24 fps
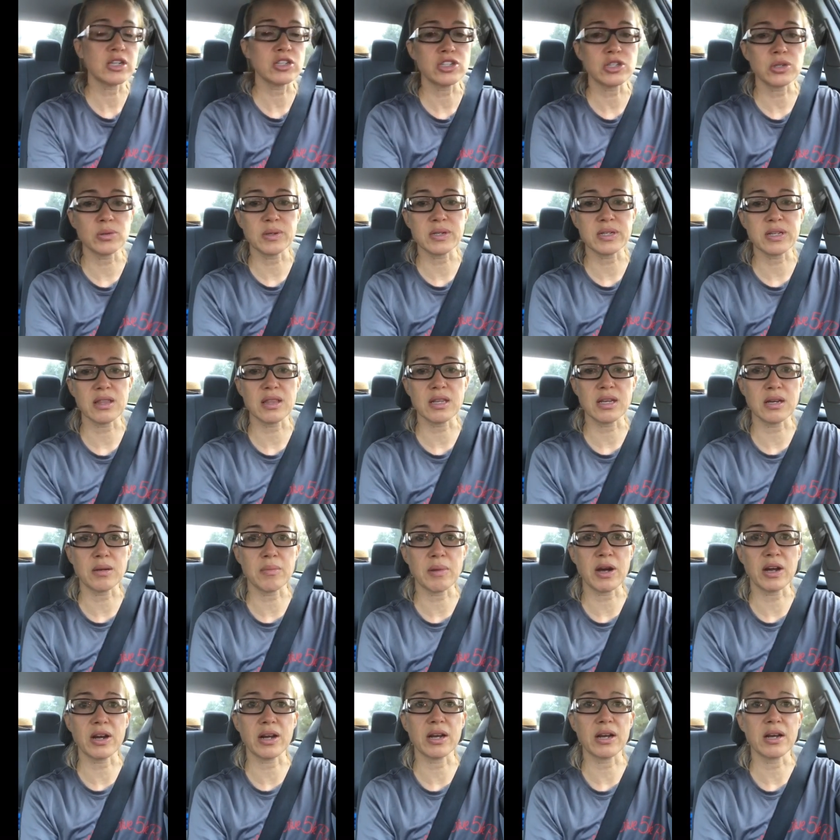sure what to think
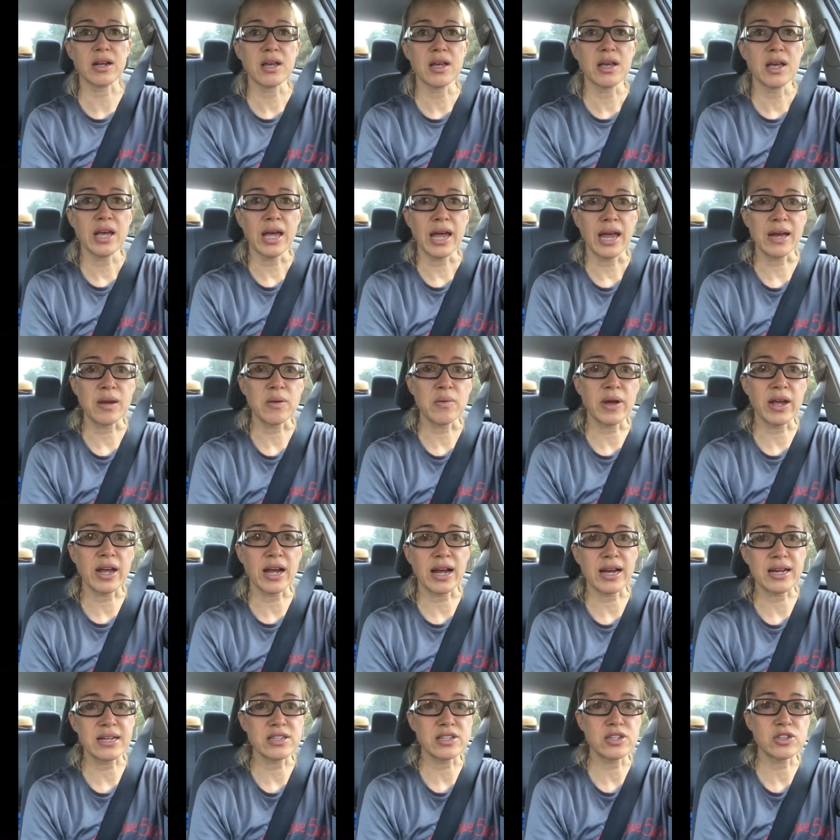about it. Anyway,
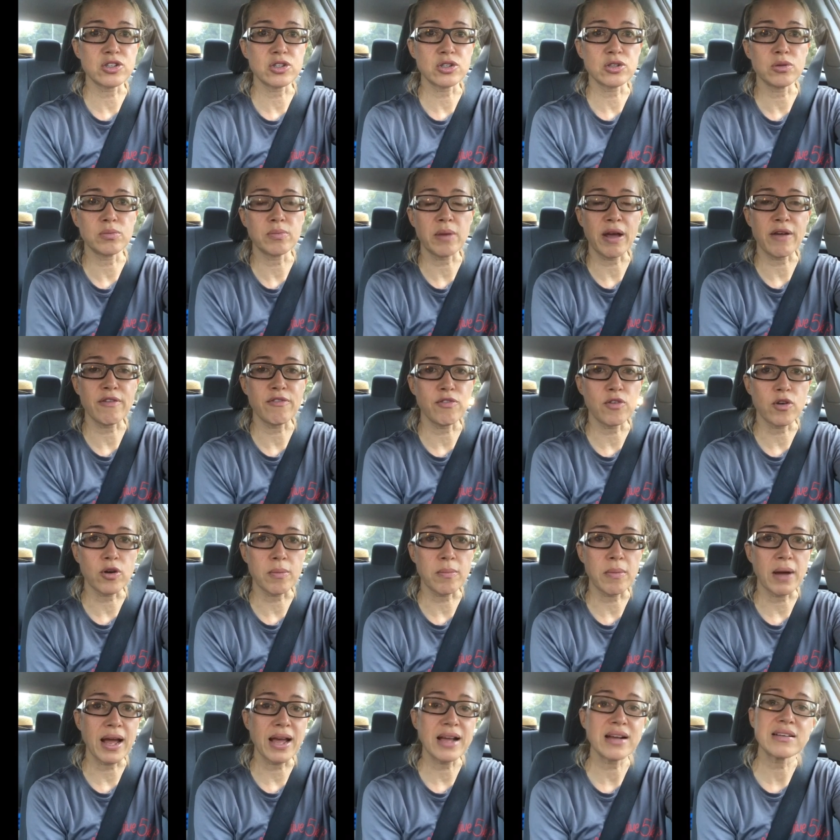I did do my four
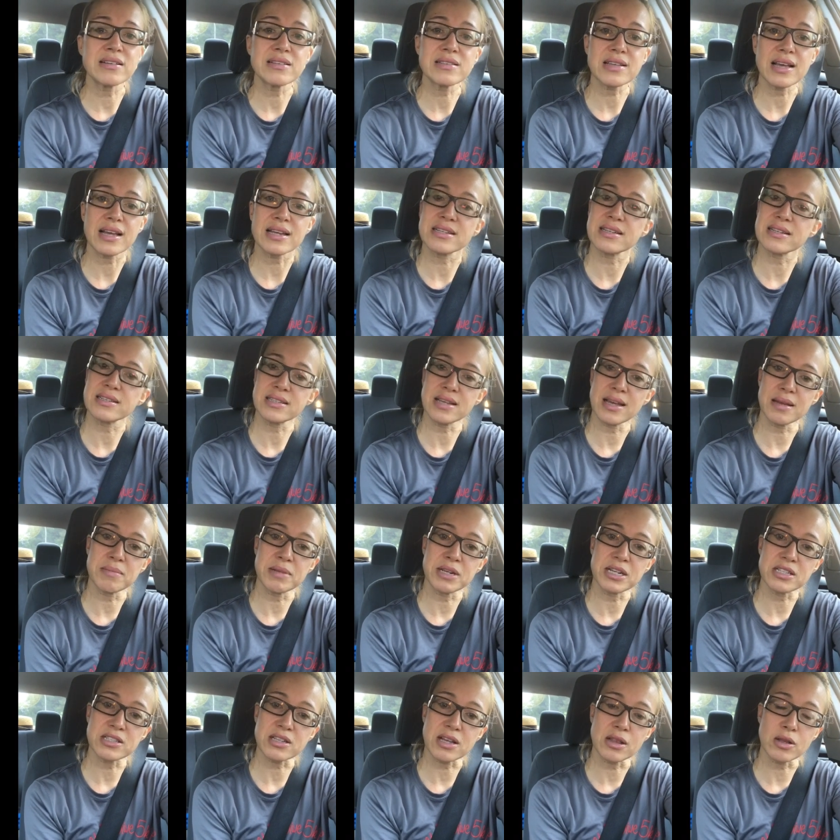miles. I did 10
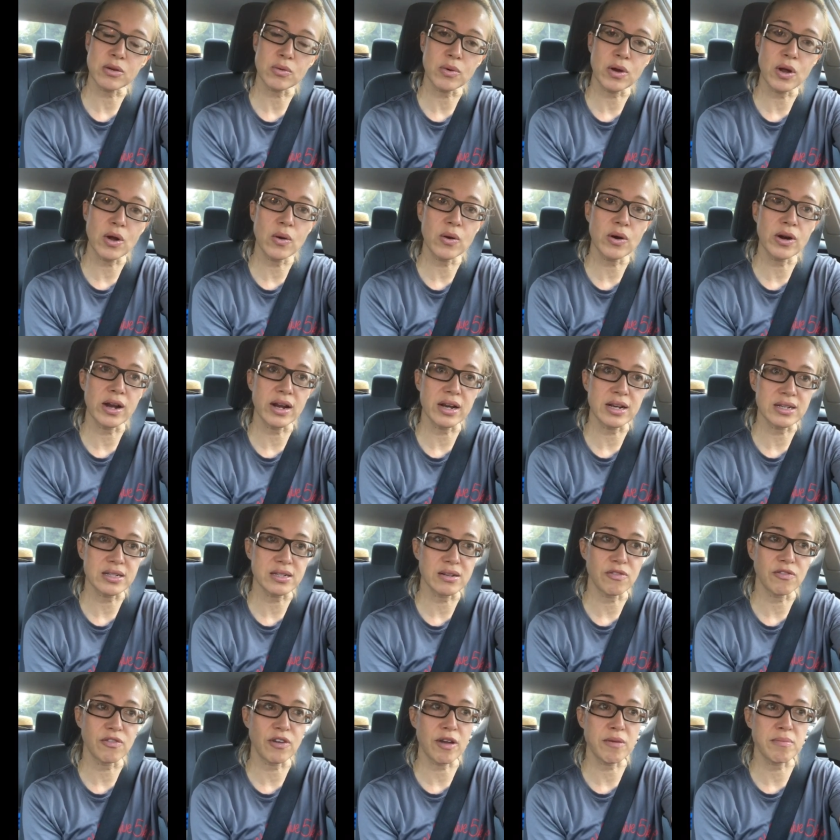minutes on the rower and I
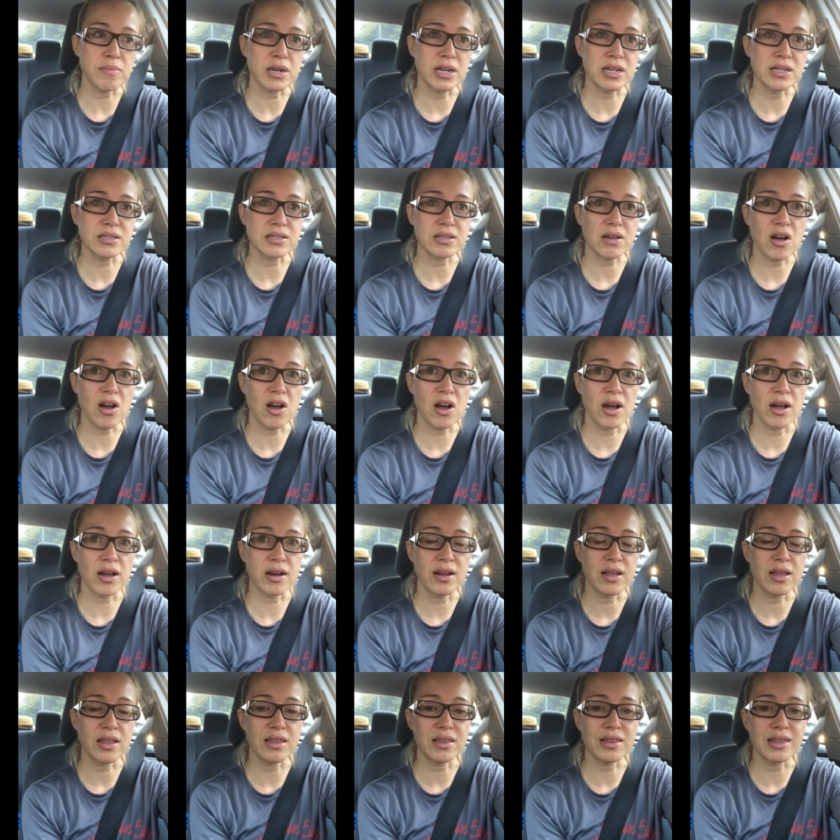did five minutes
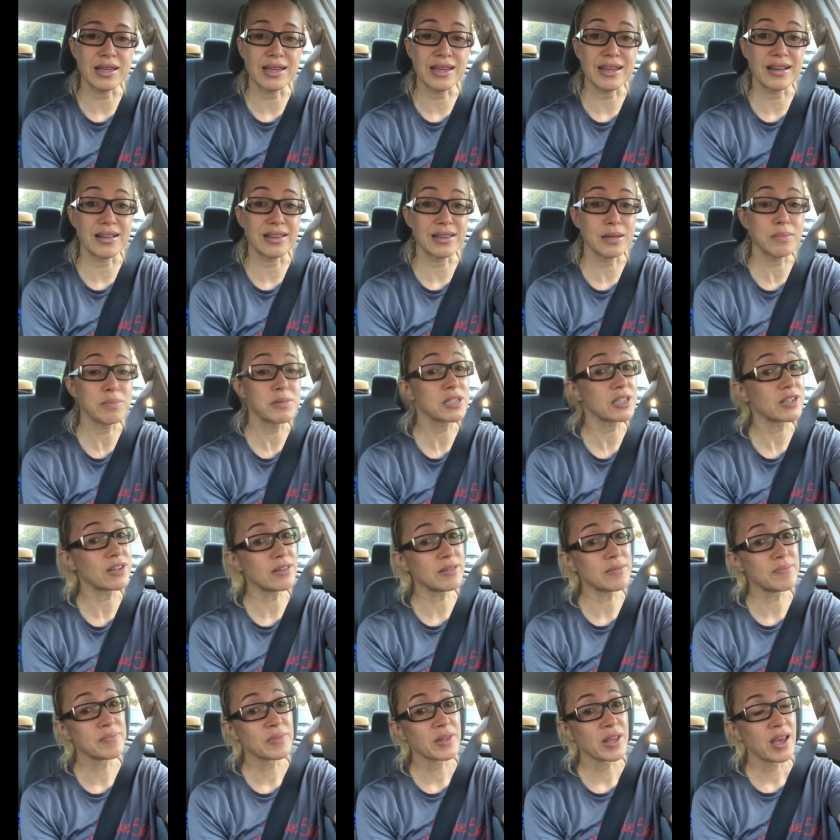on the
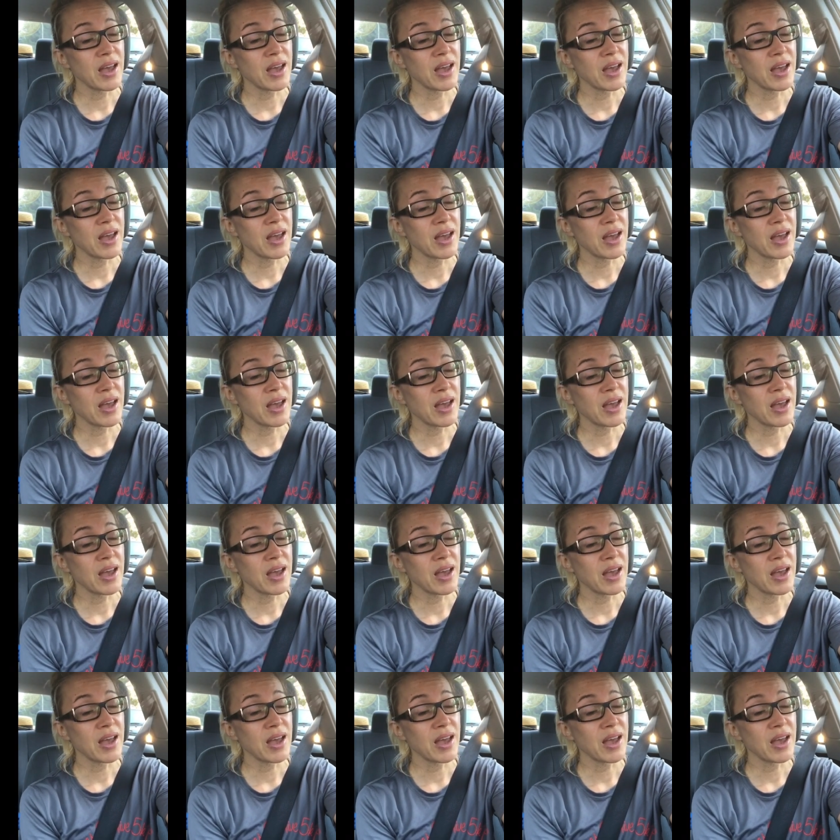elliptical.